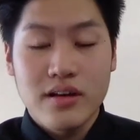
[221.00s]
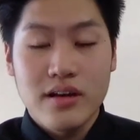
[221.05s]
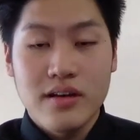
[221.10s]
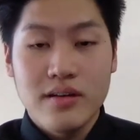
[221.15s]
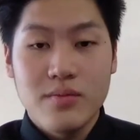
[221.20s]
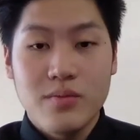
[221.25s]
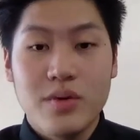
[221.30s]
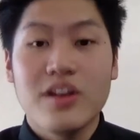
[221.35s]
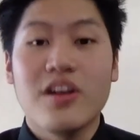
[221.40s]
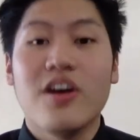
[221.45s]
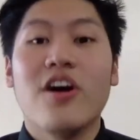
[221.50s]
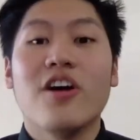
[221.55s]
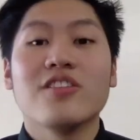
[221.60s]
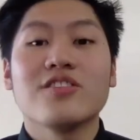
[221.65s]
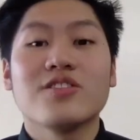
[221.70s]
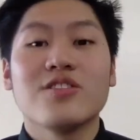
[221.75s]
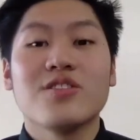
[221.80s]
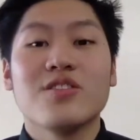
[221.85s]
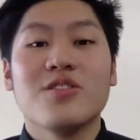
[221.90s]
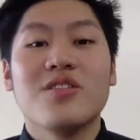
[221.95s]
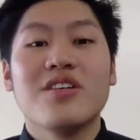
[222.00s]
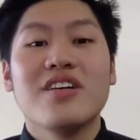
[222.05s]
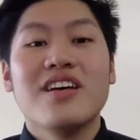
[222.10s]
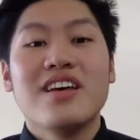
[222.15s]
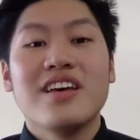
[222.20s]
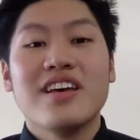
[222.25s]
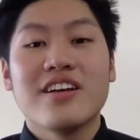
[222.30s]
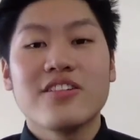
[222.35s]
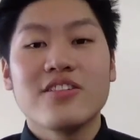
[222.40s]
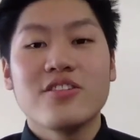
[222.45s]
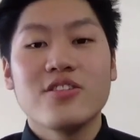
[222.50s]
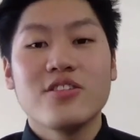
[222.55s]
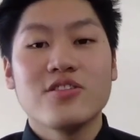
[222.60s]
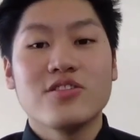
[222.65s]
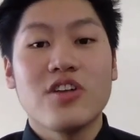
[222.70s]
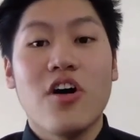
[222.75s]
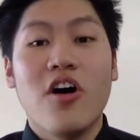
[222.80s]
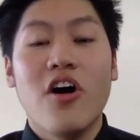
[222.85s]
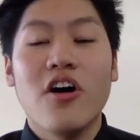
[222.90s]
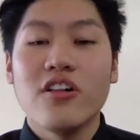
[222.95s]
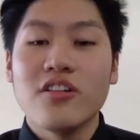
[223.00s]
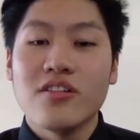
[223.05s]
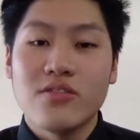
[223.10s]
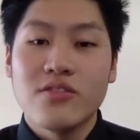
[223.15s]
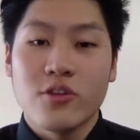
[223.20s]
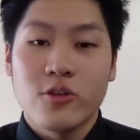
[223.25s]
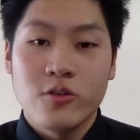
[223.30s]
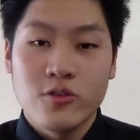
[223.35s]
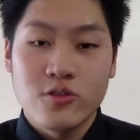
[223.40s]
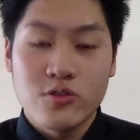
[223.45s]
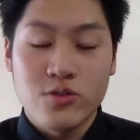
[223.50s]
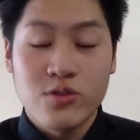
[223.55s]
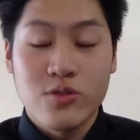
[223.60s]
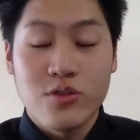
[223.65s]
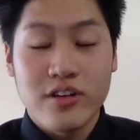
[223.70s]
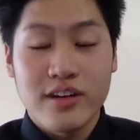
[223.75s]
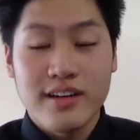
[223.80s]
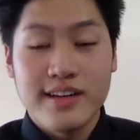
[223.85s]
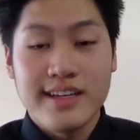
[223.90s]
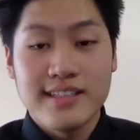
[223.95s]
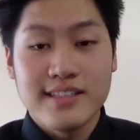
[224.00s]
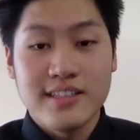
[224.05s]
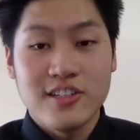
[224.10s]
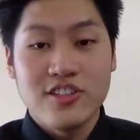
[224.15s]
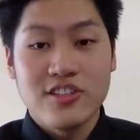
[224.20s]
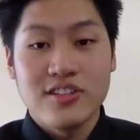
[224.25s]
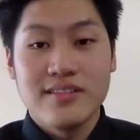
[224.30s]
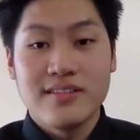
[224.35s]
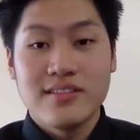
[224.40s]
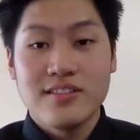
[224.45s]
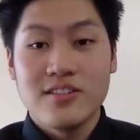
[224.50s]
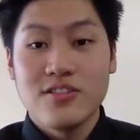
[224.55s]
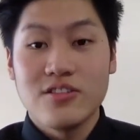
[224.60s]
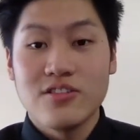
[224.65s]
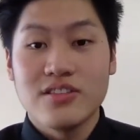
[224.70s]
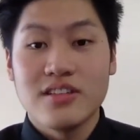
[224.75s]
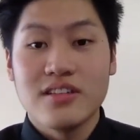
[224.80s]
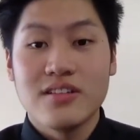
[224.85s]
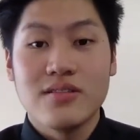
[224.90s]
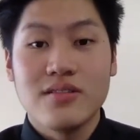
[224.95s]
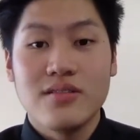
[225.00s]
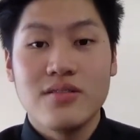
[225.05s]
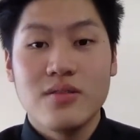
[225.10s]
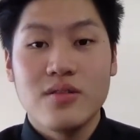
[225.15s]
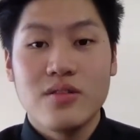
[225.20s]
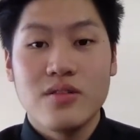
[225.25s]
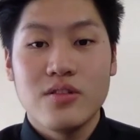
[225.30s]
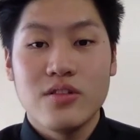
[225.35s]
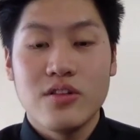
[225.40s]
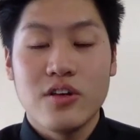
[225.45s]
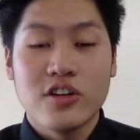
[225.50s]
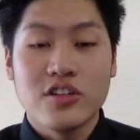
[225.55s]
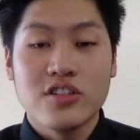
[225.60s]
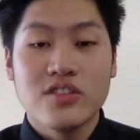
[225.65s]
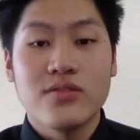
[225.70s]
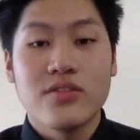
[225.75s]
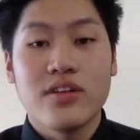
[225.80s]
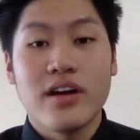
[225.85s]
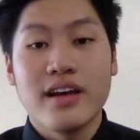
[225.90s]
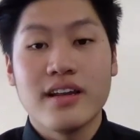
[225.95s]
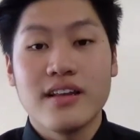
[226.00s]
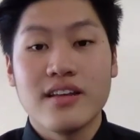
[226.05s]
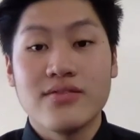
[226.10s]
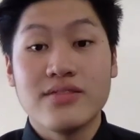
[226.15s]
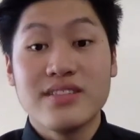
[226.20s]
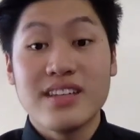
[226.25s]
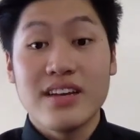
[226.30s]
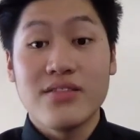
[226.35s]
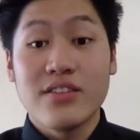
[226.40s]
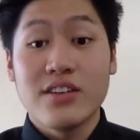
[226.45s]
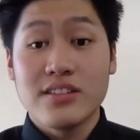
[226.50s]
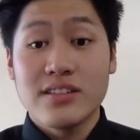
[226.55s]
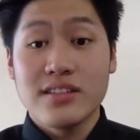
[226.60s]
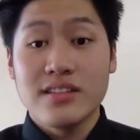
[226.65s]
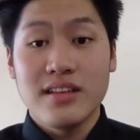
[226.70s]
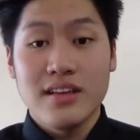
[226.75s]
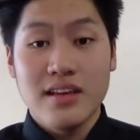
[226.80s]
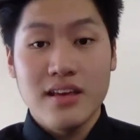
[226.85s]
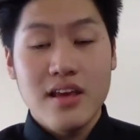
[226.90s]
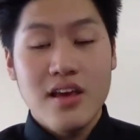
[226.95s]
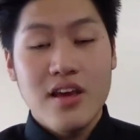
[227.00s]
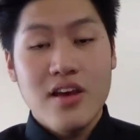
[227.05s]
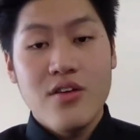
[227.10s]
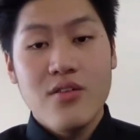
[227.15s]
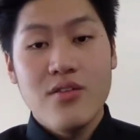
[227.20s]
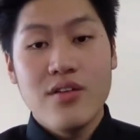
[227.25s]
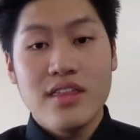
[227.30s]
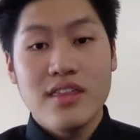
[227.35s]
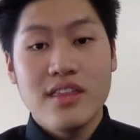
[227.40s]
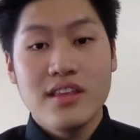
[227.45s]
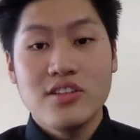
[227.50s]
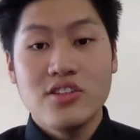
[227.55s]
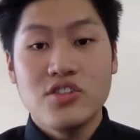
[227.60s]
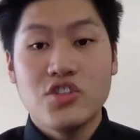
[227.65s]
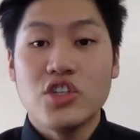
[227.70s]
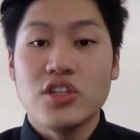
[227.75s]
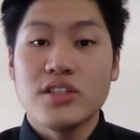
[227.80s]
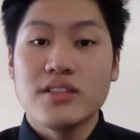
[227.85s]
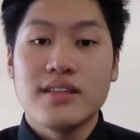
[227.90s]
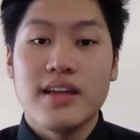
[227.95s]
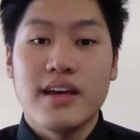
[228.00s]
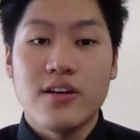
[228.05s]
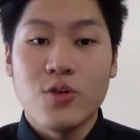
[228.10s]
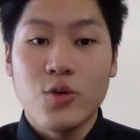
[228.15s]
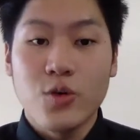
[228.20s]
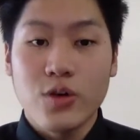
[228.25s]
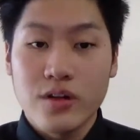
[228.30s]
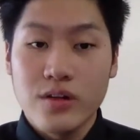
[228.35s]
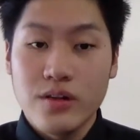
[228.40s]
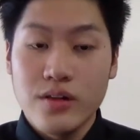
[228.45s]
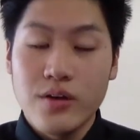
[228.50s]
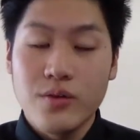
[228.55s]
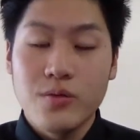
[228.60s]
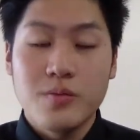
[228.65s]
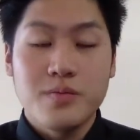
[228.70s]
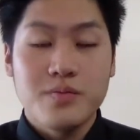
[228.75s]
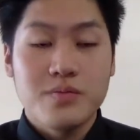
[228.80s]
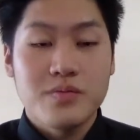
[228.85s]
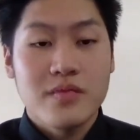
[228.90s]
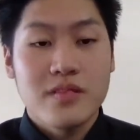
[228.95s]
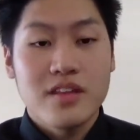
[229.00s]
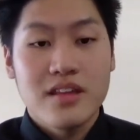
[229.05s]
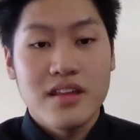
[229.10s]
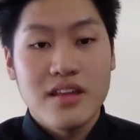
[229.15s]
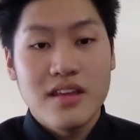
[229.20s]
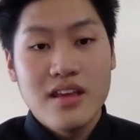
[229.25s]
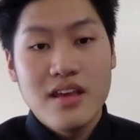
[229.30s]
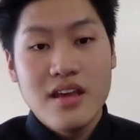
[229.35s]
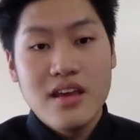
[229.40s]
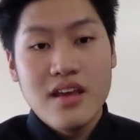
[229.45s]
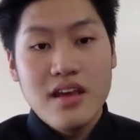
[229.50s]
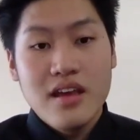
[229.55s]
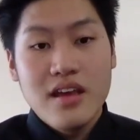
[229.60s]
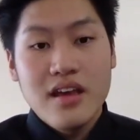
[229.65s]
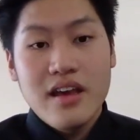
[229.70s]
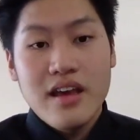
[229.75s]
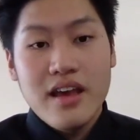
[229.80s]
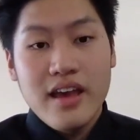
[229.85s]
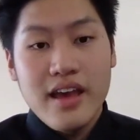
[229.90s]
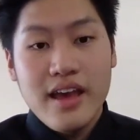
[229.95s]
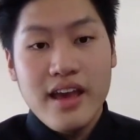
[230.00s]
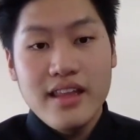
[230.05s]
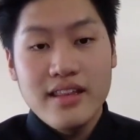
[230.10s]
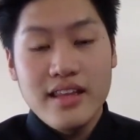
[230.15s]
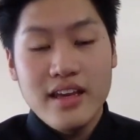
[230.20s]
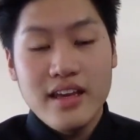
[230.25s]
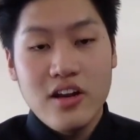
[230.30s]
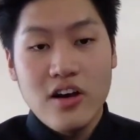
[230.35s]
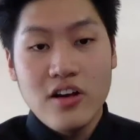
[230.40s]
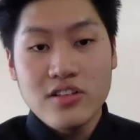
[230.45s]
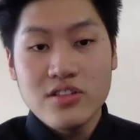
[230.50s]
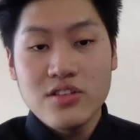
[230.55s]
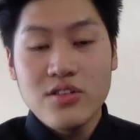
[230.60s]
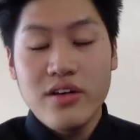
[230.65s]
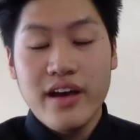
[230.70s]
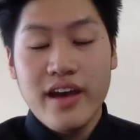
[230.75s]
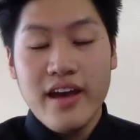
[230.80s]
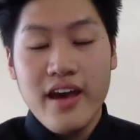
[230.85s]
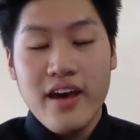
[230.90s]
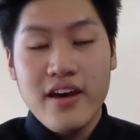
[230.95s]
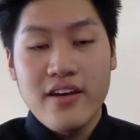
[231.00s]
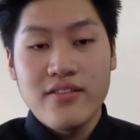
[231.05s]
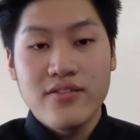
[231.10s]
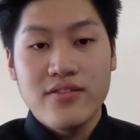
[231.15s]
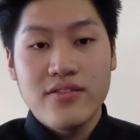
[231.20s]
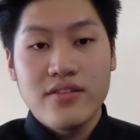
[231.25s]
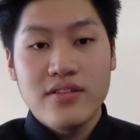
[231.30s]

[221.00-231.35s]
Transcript: but it also includes all of the cultural organizations. So there's a large variety of diversity within just that org alone. And then also I have